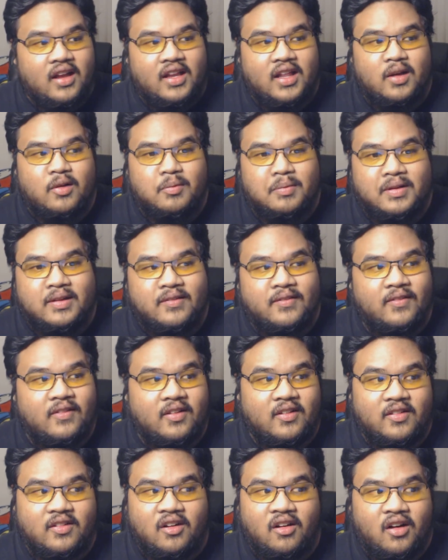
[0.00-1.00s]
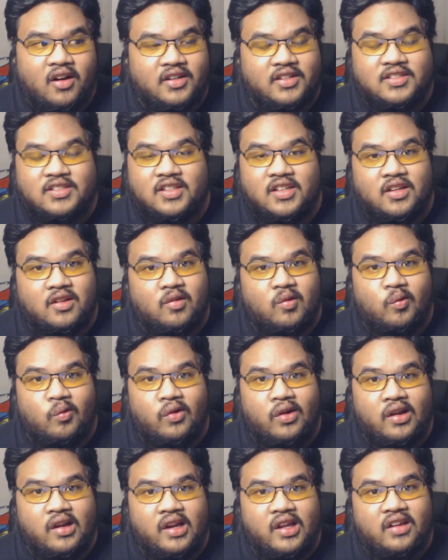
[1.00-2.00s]
It would be honestly
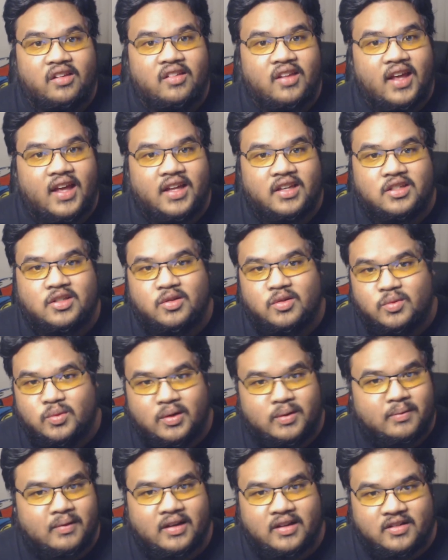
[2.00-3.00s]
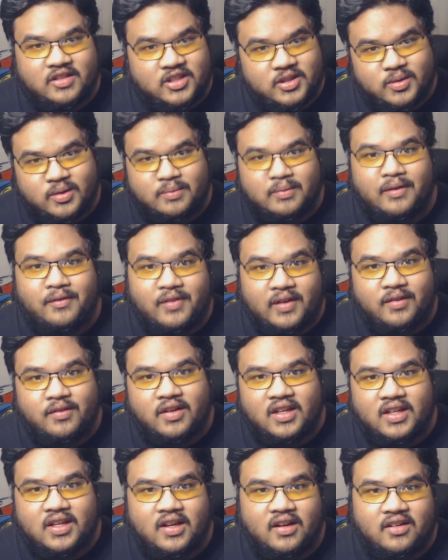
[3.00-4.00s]
really sad. She's one of my
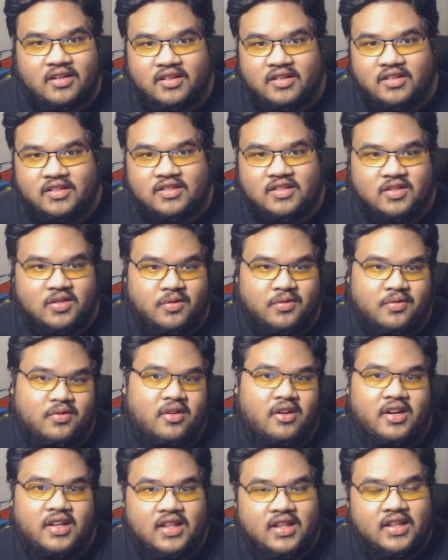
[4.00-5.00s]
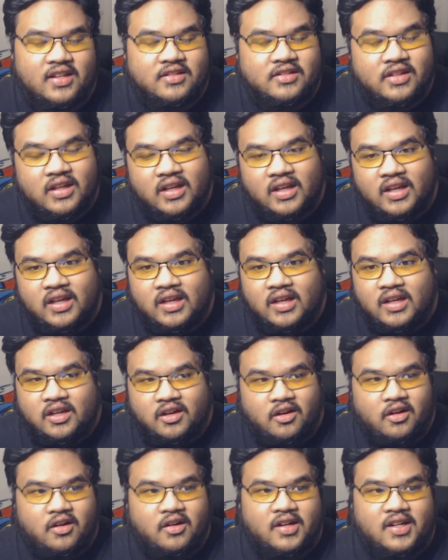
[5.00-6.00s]
favorite characters so far in this,
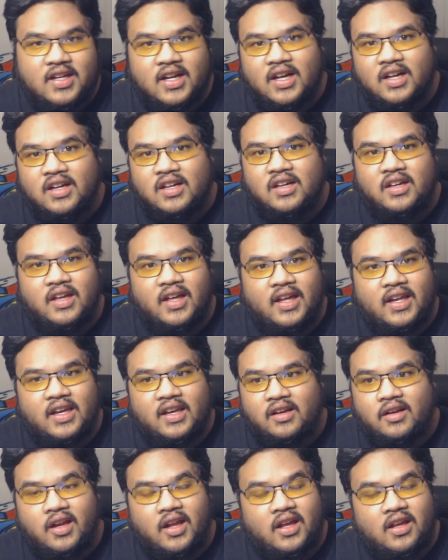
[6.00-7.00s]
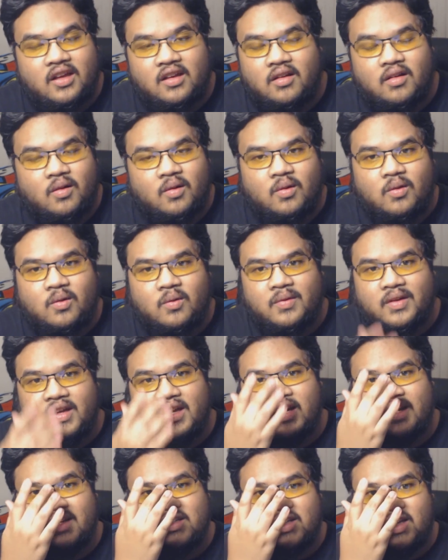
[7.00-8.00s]
her and Kaga, and like, oh my
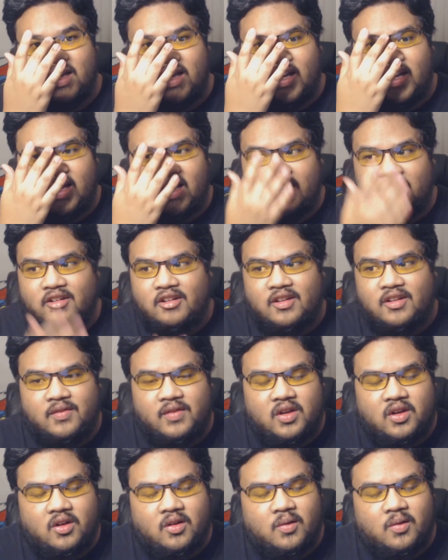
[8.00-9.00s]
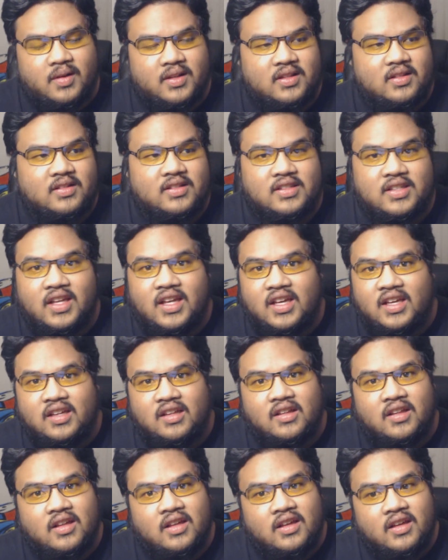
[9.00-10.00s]
gosh, I don't even know what to
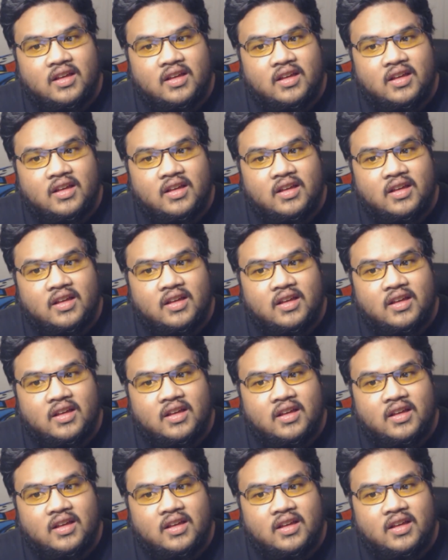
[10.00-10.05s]
say.